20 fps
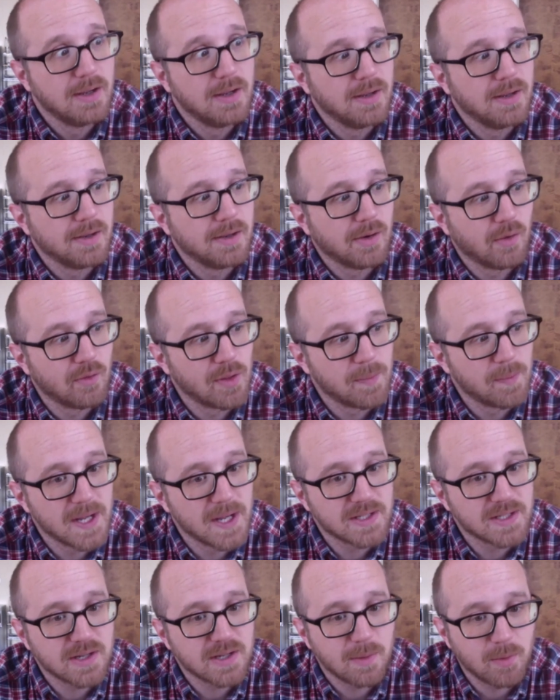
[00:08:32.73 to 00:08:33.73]
over the past
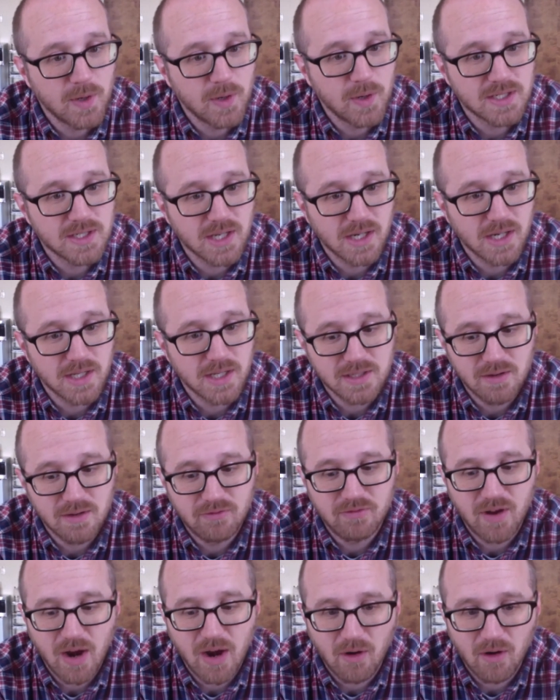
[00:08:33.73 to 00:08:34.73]
couple weeks, and it's a
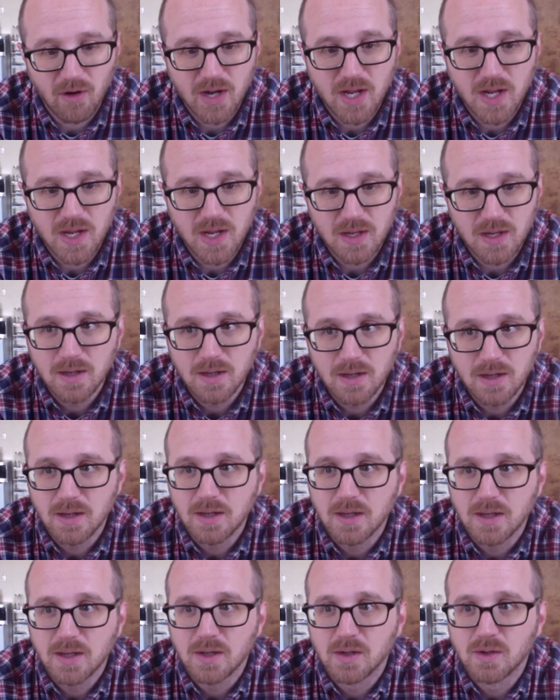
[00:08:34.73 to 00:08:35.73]
very
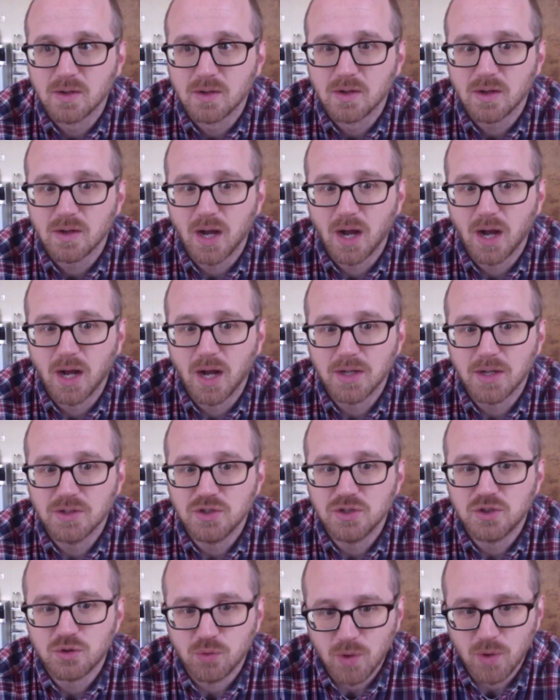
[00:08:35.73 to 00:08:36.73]
uh,
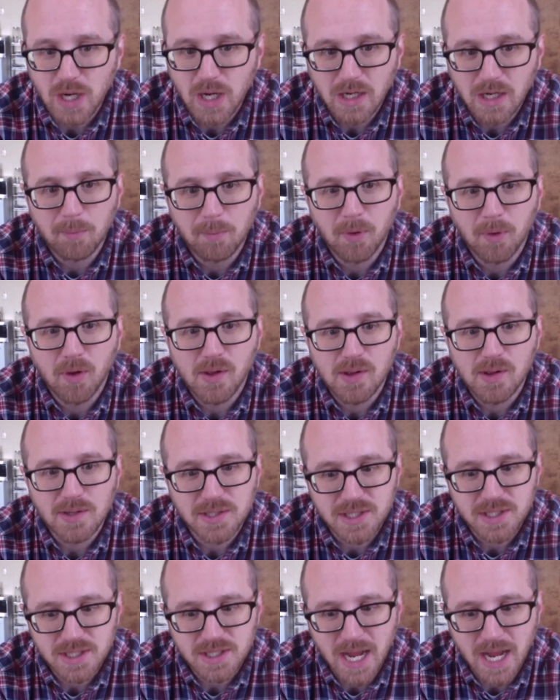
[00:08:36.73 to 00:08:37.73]
drinkable
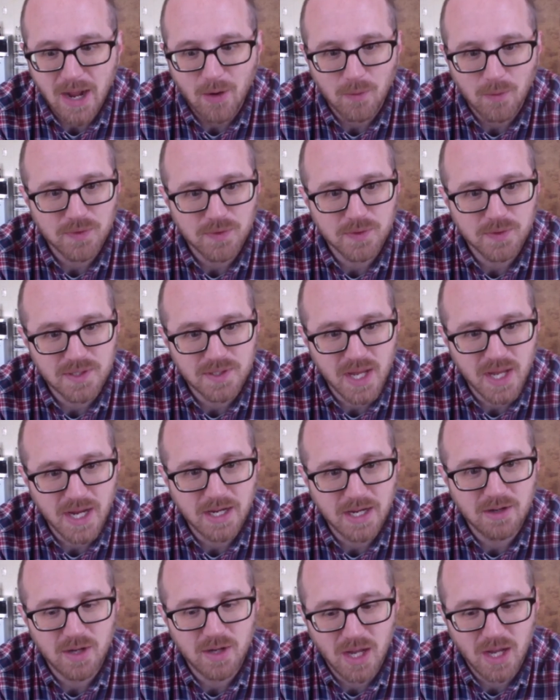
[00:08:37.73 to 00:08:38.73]
stout. So it's like
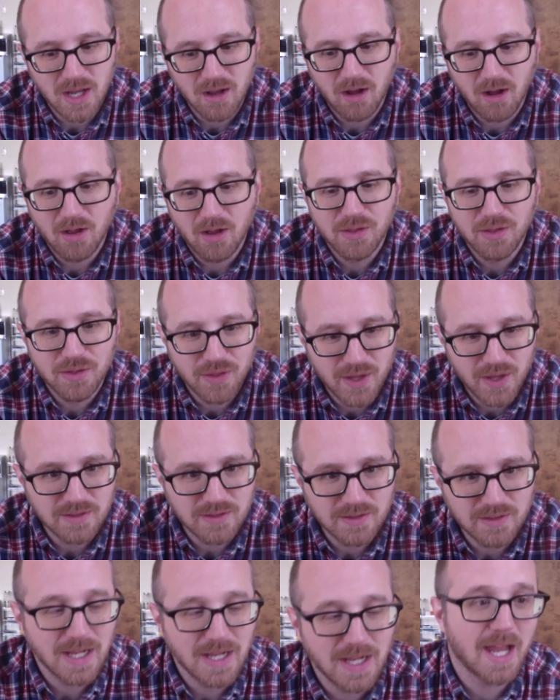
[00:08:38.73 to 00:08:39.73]
you get all the things
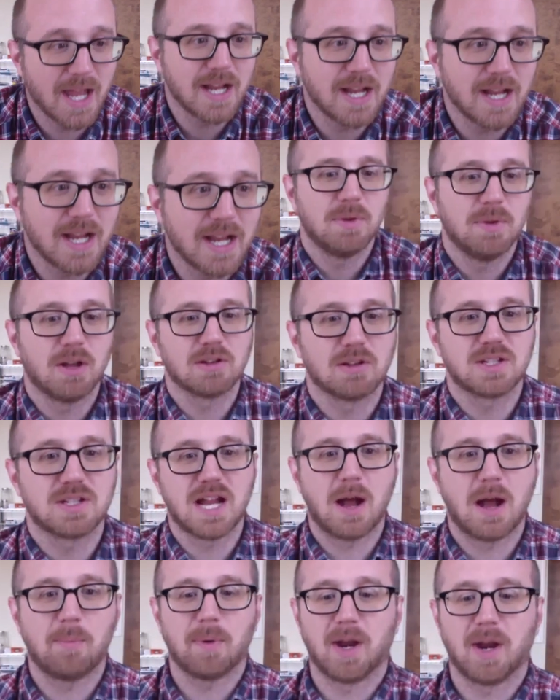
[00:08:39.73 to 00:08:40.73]
I like in a milk
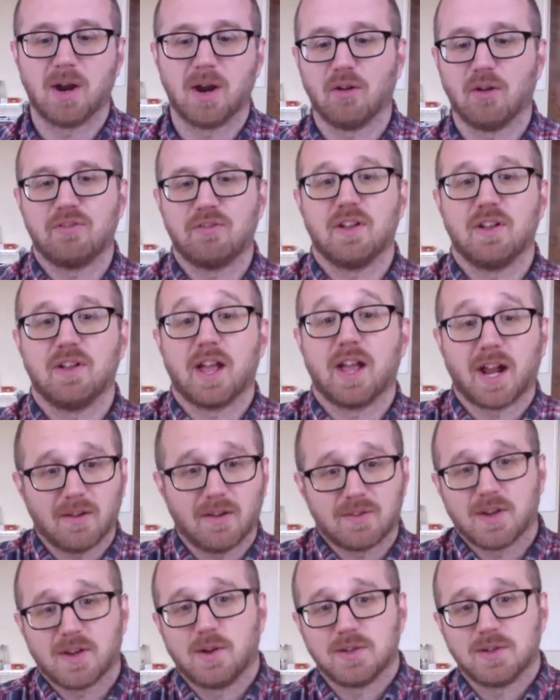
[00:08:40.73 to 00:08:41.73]
stout, but I don't feel like I have to
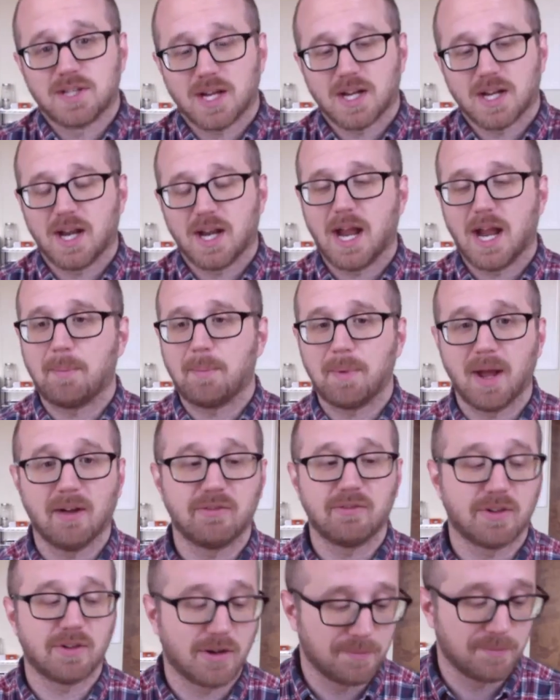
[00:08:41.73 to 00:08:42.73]
go take a nap
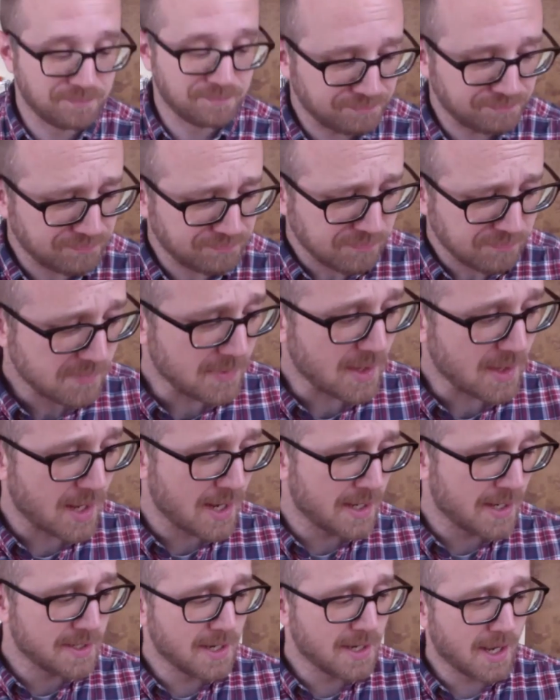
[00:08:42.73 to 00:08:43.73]
after. Right.
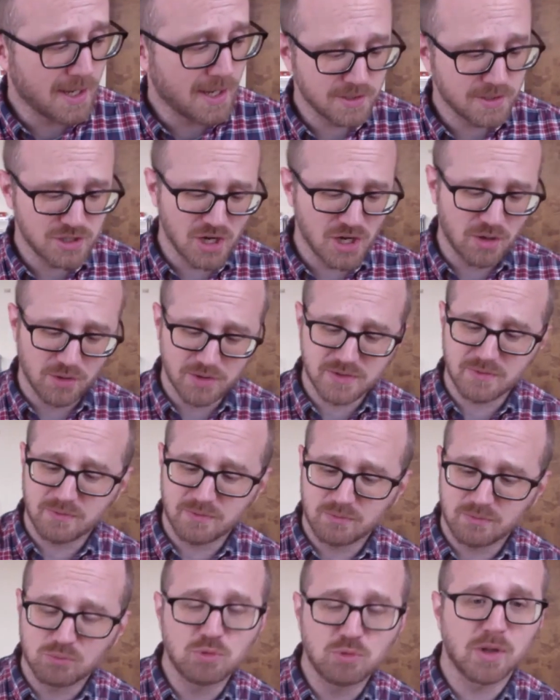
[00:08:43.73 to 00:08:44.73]
And uh, in general, it's
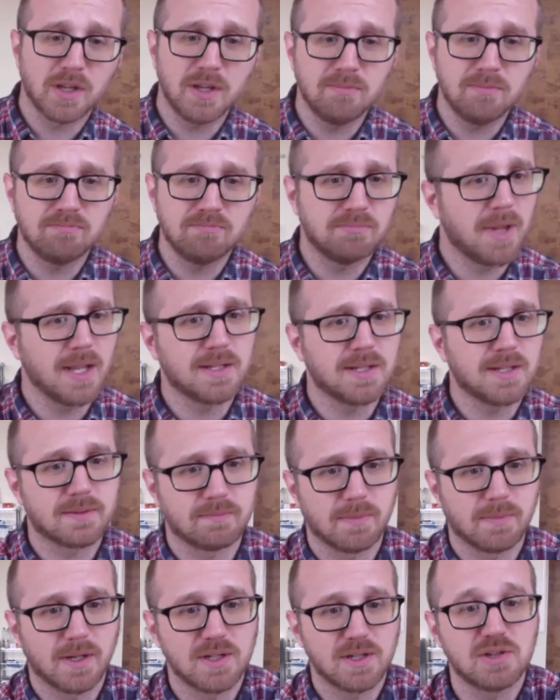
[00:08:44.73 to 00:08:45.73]
really nice, and
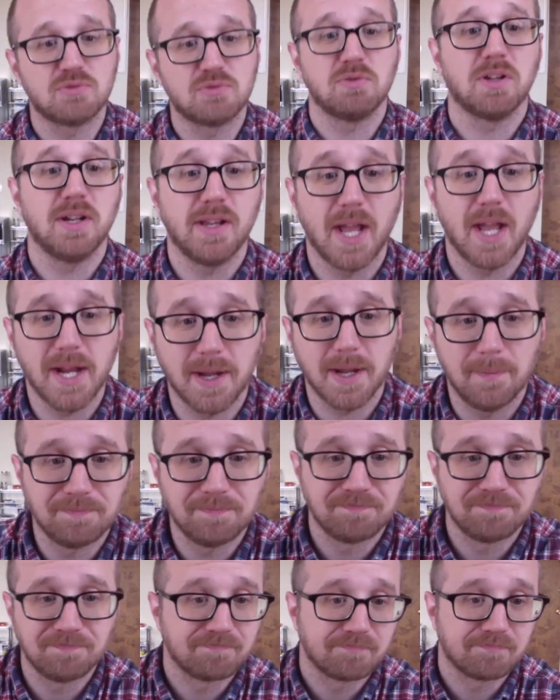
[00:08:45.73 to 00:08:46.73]
I just really like it.
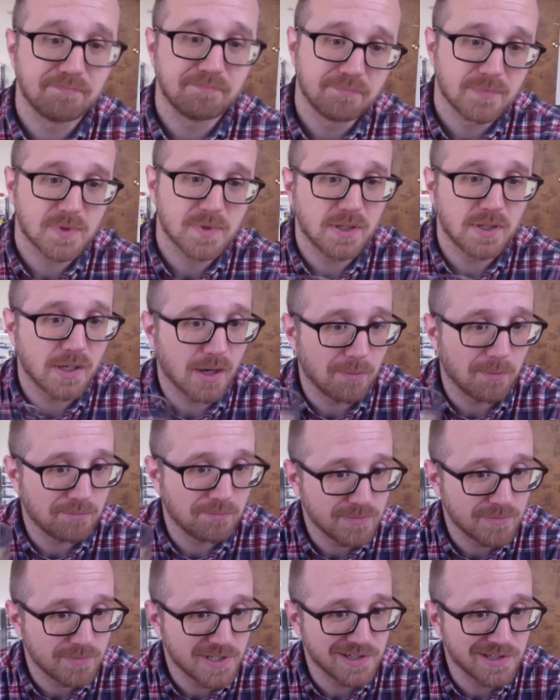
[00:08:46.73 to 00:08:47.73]
So there you go.
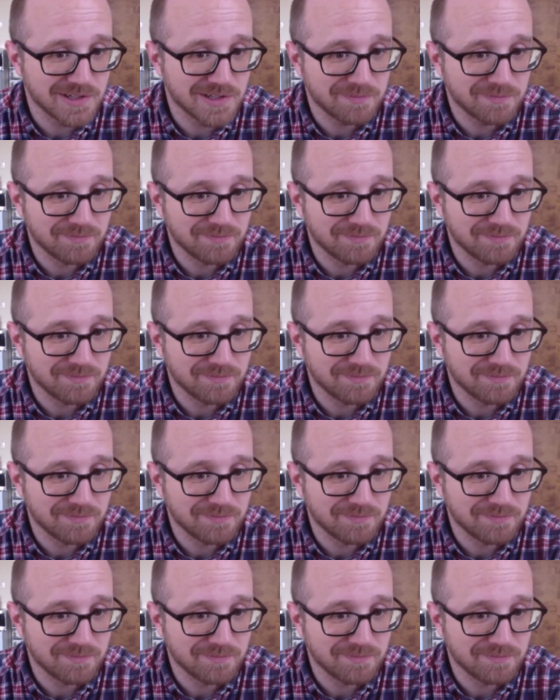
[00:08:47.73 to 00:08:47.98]
Cheers.